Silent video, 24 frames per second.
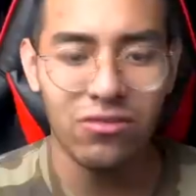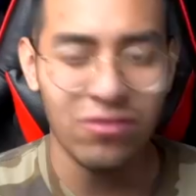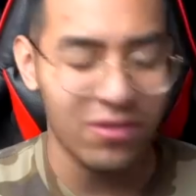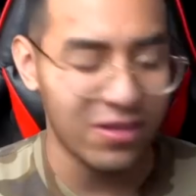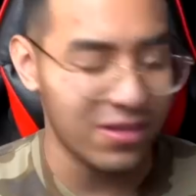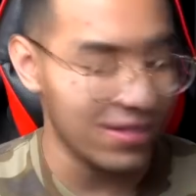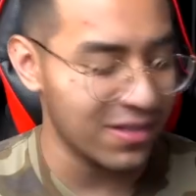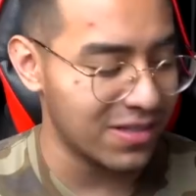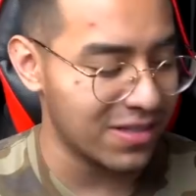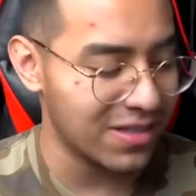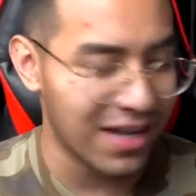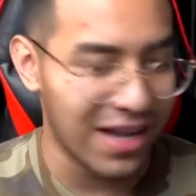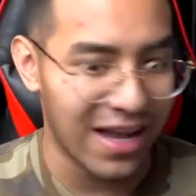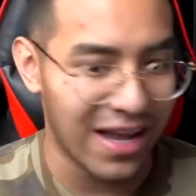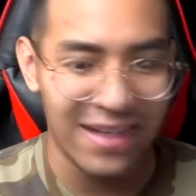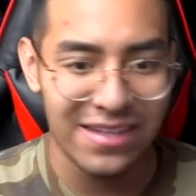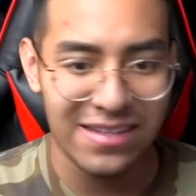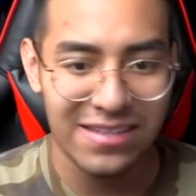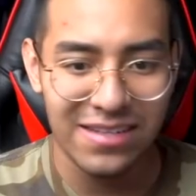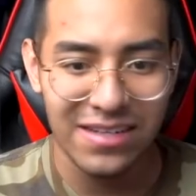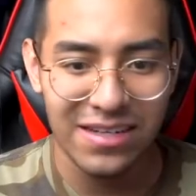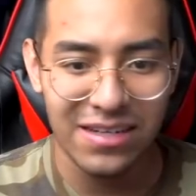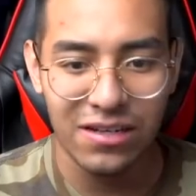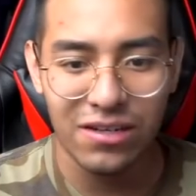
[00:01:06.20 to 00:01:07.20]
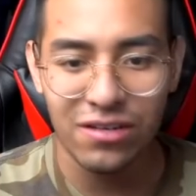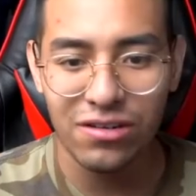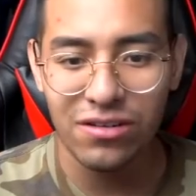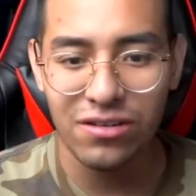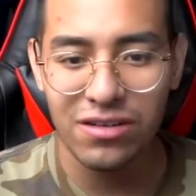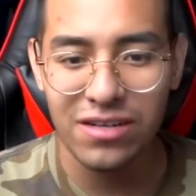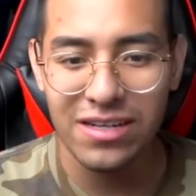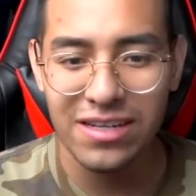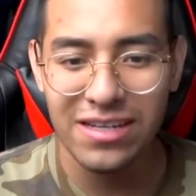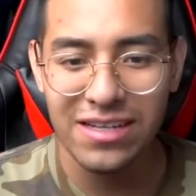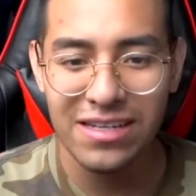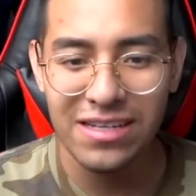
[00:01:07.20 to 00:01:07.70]
the Sky Tickler
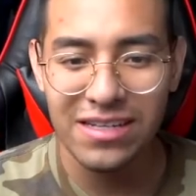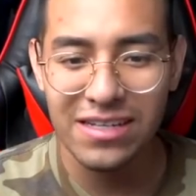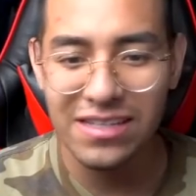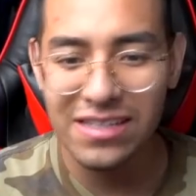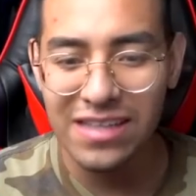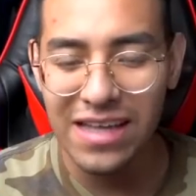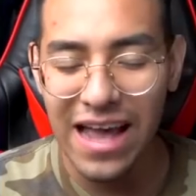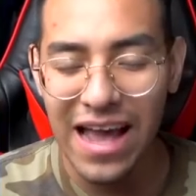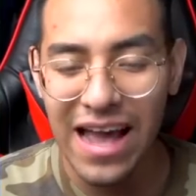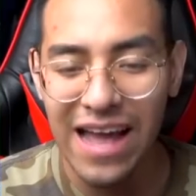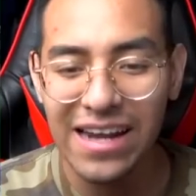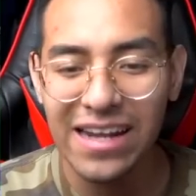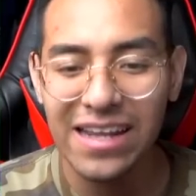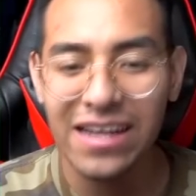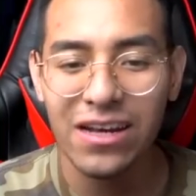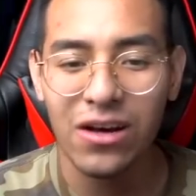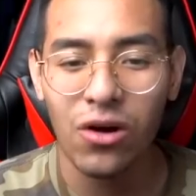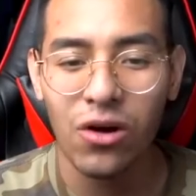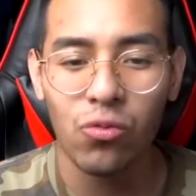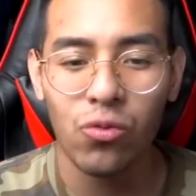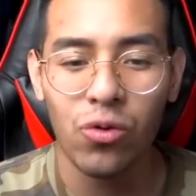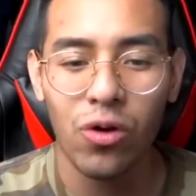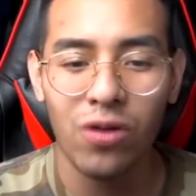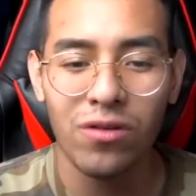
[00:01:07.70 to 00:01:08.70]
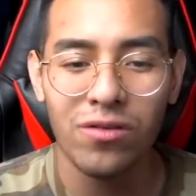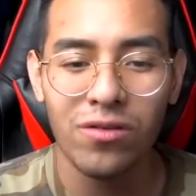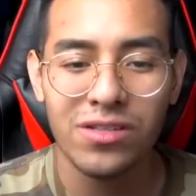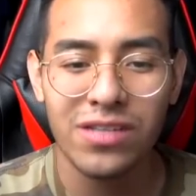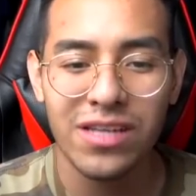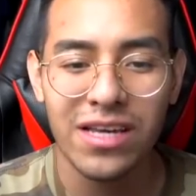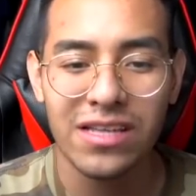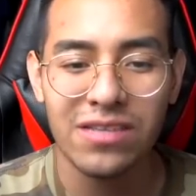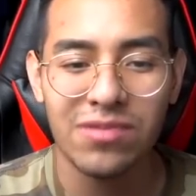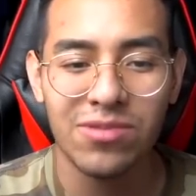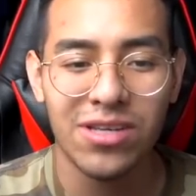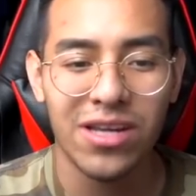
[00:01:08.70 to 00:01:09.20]
is adding roller
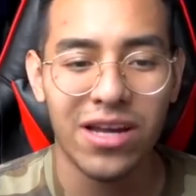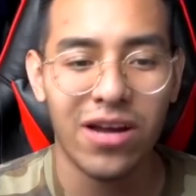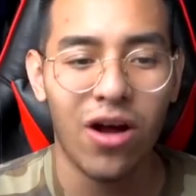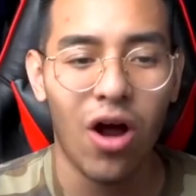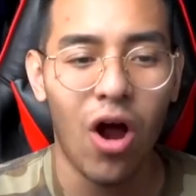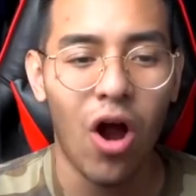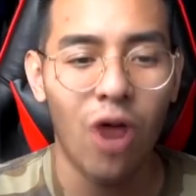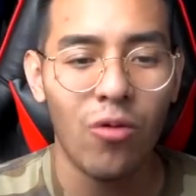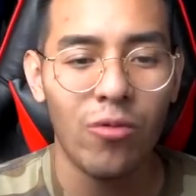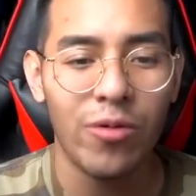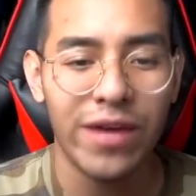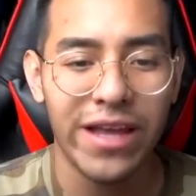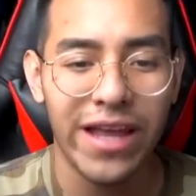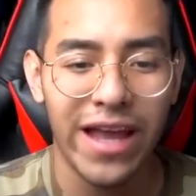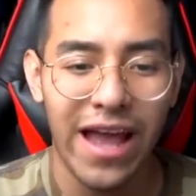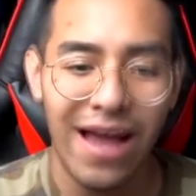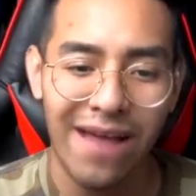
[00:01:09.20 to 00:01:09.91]
skates, which I already have,